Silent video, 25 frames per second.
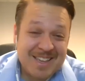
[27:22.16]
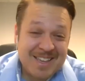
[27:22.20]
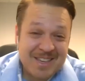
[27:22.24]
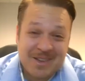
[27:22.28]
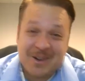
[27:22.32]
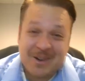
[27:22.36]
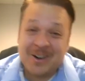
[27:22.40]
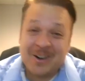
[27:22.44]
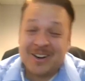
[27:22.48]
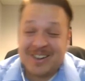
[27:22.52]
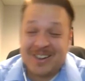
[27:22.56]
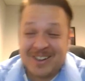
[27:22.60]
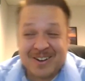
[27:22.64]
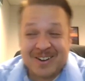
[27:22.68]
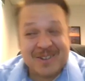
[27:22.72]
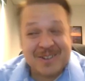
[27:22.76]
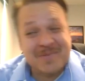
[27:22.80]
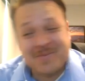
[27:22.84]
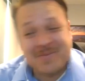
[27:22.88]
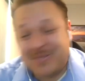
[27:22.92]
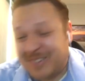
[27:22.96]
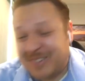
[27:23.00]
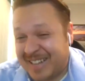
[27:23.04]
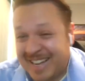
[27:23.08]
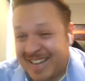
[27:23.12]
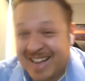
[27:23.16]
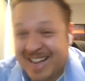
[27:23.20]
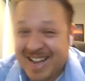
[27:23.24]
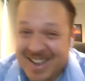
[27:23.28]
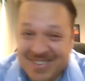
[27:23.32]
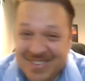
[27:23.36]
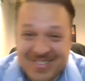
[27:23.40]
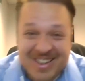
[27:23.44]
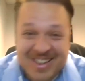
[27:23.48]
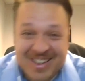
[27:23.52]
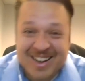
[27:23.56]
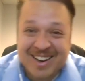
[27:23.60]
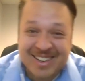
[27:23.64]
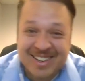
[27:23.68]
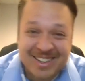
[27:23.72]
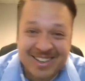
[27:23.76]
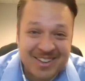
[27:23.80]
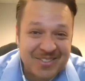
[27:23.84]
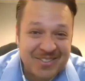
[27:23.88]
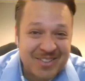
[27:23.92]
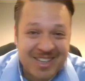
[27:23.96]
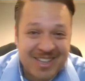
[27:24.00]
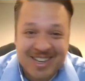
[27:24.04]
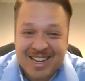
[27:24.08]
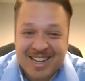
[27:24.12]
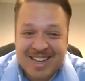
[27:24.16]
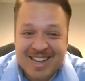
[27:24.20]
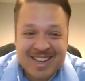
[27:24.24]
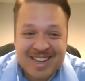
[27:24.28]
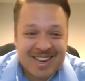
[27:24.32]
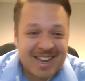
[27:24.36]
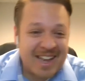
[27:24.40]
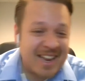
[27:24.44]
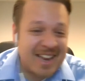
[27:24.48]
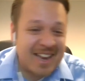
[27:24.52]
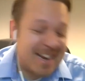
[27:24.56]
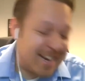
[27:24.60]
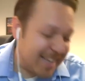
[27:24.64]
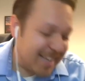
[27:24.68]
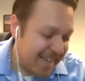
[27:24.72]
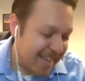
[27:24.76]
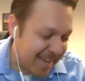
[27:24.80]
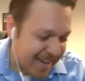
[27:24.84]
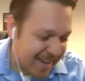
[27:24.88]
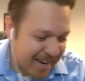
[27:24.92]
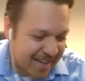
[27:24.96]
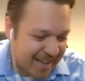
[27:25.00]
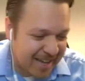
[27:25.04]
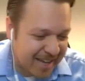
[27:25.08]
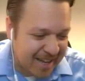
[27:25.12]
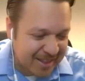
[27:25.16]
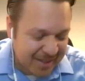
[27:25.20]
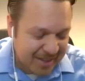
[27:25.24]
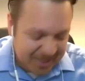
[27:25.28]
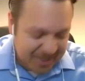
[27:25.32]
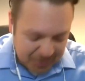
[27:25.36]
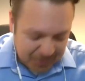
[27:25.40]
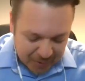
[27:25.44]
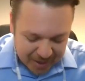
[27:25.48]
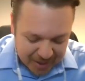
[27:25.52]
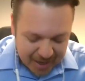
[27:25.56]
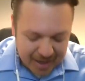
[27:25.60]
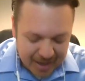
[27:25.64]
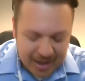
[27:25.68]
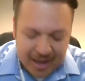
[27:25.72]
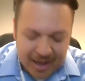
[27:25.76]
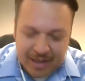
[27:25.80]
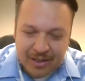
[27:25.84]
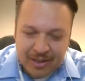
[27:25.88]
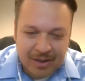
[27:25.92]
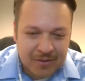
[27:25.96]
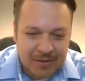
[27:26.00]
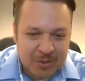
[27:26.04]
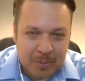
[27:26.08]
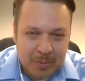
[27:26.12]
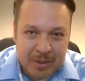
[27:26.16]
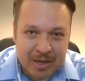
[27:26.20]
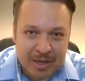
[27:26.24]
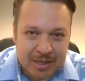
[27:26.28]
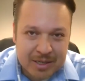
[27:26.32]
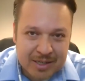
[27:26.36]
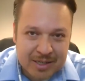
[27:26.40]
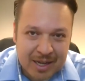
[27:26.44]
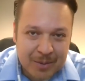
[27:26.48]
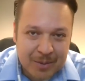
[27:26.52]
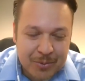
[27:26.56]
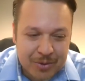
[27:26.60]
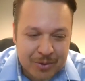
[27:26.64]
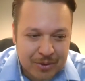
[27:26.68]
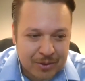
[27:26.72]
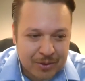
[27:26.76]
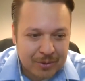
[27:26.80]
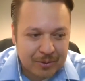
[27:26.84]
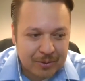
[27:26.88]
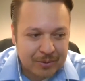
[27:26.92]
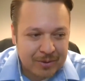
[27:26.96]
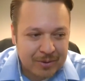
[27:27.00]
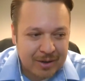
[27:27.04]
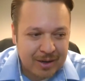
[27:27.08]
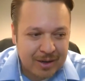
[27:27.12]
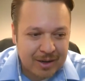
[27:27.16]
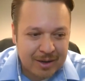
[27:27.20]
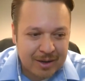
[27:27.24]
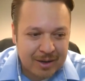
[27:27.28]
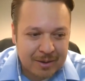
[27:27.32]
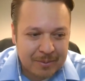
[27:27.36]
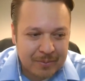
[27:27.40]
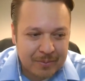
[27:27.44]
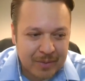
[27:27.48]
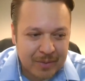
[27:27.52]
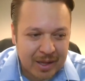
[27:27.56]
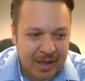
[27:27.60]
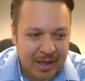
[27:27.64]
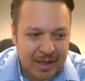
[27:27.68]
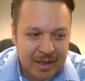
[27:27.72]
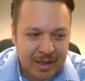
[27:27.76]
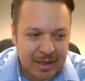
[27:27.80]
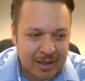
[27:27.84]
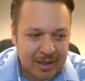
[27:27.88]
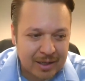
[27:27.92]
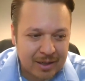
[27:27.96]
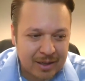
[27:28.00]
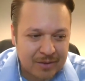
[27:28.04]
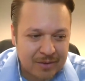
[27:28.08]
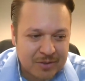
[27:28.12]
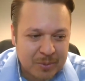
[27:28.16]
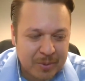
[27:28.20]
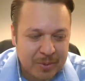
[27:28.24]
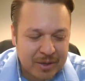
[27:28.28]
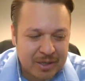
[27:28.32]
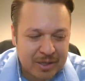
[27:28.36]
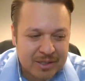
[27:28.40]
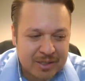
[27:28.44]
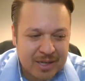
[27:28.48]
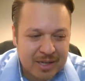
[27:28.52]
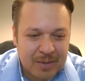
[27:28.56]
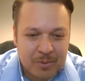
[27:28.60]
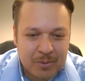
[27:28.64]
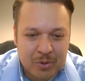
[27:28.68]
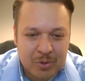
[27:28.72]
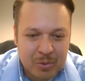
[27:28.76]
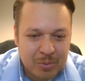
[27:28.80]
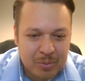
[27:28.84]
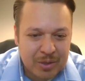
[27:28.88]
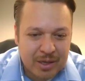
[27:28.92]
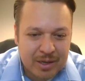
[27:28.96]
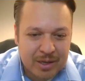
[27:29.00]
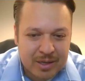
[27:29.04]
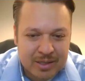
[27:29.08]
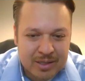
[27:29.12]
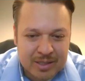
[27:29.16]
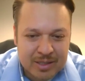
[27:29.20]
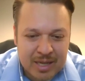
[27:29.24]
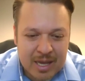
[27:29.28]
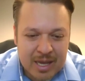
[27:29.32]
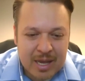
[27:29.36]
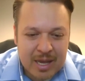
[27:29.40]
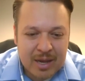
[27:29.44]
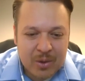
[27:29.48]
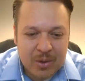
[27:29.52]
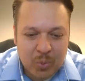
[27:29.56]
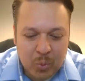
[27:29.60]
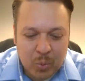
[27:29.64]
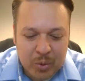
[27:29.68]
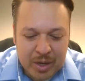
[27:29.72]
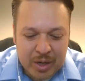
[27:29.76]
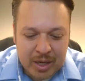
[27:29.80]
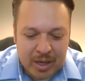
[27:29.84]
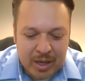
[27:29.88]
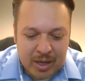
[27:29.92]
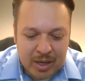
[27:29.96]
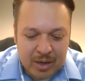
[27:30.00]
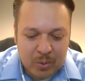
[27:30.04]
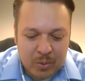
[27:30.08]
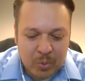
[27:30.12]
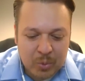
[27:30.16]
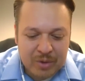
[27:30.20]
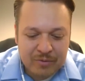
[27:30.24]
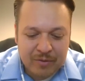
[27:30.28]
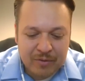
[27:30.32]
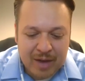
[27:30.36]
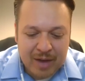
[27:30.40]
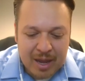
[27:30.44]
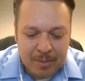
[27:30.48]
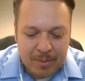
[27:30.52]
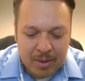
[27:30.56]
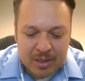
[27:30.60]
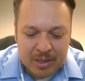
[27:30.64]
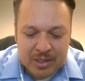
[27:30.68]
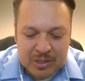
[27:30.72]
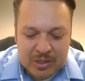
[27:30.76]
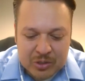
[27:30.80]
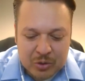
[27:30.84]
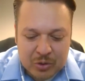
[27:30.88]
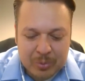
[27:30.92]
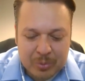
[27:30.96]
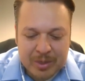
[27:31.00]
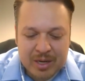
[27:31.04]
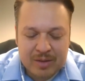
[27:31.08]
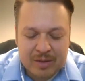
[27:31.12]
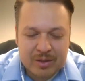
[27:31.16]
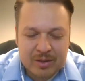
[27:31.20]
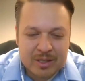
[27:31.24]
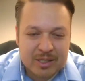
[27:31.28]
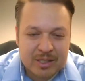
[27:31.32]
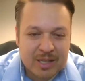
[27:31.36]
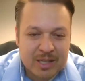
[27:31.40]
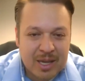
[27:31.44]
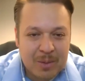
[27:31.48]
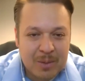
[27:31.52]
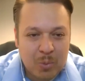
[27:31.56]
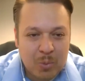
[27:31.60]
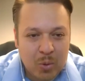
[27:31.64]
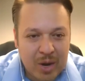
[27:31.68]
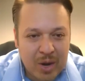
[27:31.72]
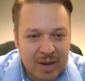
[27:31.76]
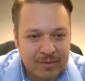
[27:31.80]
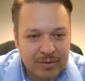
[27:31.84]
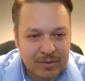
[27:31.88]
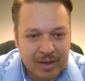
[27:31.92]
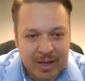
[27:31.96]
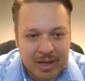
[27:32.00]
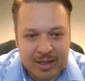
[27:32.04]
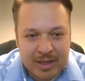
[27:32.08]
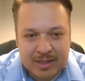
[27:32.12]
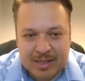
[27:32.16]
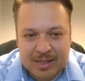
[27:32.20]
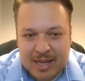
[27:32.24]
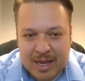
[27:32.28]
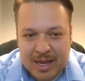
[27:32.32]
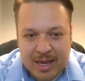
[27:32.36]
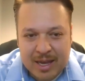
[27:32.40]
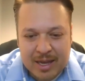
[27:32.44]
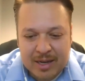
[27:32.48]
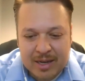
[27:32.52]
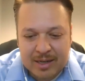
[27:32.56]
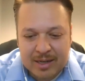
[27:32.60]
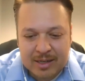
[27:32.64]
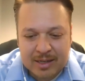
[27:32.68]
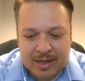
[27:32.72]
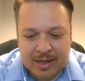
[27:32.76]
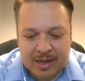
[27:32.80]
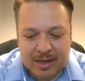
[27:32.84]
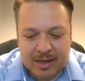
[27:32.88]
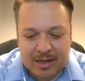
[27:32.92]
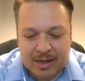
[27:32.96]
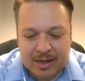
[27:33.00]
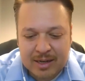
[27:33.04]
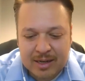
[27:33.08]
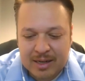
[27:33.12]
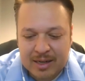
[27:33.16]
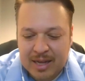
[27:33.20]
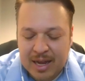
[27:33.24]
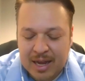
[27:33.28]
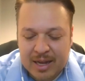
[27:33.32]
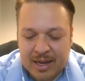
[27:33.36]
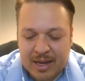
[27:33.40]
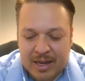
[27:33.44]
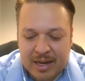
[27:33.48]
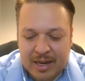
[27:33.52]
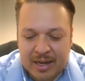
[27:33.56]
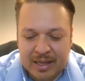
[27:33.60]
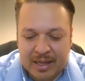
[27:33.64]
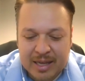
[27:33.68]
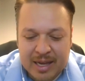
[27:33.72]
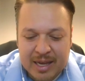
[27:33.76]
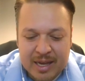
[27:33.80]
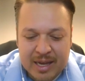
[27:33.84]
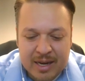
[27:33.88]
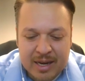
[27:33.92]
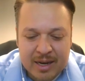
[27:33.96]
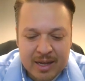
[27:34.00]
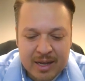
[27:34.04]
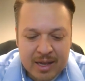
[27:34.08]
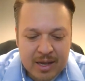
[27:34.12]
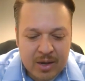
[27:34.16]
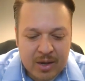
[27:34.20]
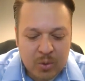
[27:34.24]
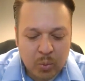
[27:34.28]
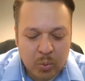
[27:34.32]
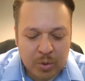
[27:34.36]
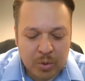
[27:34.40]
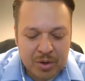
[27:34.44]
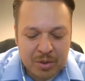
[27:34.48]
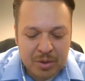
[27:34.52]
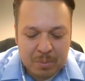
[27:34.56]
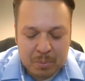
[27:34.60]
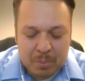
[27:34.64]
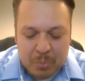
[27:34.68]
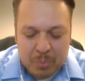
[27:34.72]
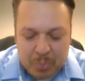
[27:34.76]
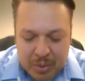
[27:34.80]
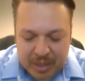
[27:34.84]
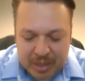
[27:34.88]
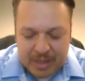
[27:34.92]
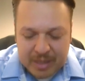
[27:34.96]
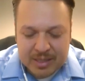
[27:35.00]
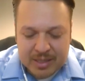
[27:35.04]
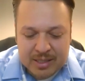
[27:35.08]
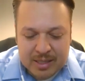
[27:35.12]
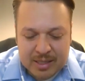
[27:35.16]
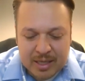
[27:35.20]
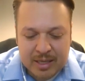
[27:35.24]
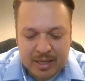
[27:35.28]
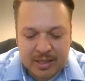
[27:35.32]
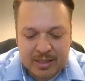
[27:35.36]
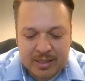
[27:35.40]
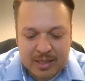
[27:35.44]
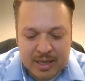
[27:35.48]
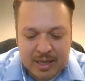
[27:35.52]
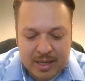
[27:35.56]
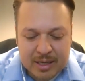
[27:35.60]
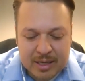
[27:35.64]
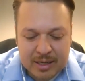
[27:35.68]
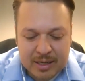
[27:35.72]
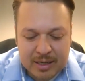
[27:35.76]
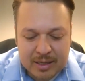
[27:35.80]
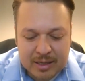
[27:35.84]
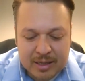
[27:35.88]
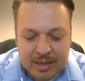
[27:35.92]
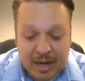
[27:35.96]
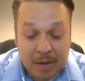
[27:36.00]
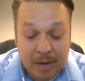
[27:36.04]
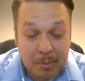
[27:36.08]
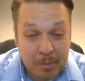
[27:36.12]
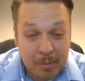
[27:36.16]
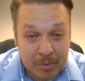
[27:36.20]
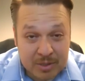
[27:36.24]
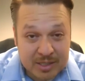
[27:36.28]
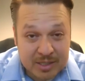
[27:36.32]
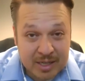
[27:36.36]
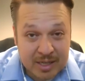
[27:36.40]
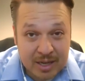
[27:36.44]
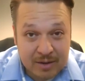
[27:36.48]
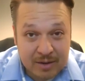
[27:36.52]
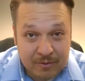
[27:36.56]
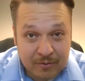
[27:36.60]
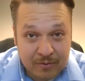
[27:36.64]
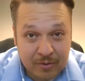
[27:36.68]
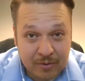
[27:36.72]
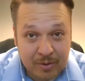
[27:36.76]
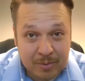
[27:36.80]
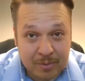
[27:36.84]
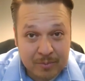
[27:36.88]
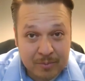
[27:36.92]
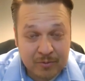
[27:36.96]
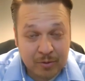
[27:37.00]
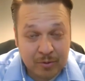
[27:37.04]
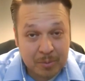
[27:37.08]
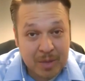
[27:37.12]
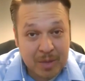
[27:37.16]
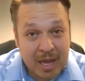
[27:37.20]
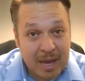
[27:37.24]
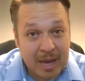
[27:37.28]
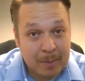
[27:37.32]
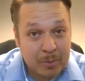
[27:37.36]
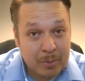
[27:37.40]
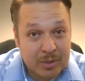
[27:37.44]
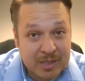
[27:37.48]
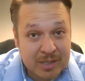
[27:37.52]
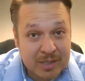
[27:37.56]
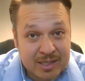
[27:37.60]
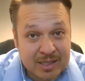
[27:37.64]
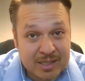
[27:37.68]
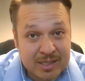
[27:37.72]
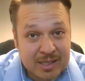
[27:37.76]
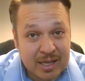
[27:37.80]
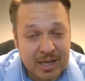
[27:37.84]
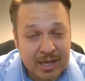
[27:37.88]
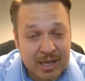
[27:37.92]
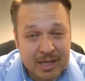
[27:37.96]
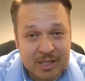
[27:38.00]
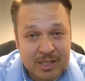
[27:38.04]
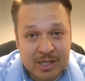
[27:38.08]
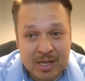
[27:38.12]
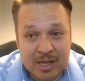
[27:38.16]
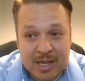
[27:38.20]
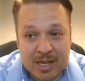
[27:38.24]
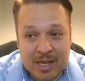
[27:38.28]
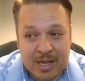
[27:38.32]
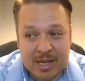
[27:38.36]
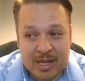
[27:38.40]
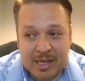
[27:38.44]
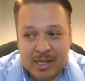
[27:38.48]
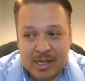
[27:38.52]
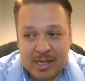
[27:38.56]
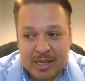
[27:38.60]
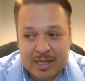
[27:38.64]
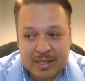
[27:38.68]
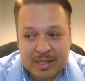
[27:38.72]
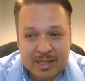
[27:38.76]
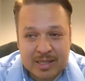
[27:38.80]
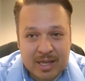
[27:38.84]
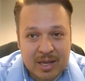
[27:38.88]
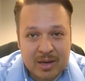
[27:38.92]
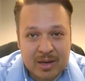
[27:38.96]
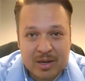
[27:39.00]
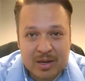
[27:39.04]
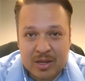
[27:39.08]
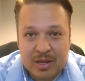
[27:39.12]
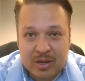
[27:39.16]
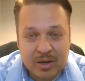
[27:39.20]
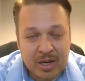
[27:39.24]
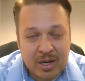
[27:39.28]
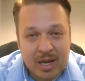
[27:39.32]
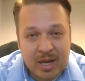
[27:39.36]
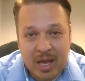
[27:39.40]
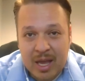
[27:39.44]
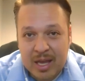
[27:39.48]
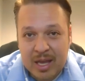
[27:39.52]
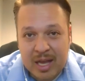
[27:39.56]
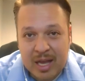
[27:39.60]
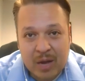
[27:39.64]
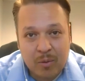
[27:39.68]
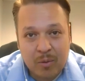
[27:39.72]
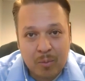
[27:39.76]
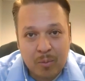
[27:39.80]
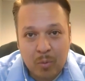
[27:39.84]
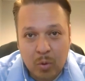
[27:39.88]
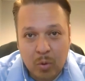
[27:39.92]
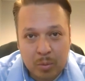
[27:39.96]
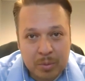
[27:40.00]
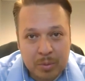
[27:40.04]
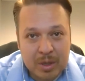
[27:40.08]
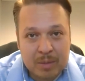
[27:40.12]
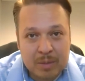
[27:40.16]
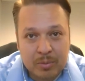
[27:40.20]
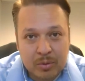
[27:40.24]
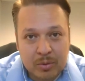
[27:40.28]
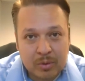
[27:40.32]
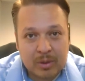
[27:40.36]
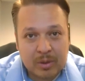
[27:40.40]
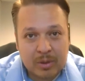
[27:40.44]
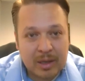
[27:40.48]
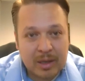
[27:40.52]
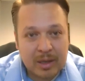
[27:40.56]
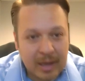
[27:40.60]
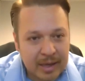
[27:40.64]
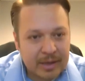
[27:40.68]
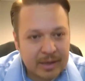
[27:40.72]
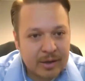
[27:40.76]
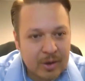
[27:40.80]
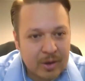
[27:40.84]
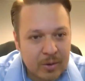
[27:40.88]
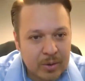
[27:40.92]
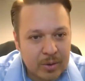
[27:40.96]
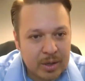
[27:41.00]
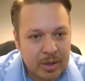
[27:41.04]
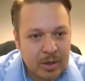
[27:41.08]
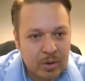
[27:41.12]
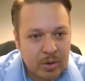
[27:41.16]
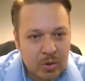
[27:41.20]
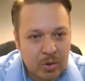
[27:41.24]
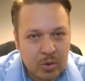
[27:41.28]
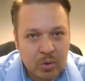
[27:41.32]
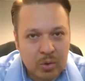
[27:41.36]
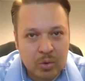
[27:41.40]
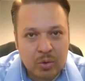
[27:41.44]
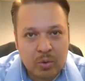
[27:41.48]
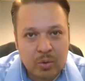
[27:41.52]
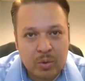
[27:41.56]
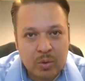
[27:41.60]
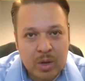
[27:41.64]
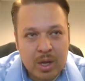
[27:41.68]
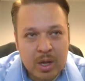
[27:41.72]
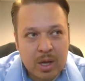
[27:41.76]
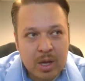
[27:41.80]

you're a humble guy, man. I love it. And again, I, I, that's why I, I love spending time with you. Um, I, I love spending time with you because we, we vibe on so many of the same wavelengths. And, uh, and again, one of the biggest things that, that I remember saying from, from the eight percent stage is that you need to hang out with more people like Cody, who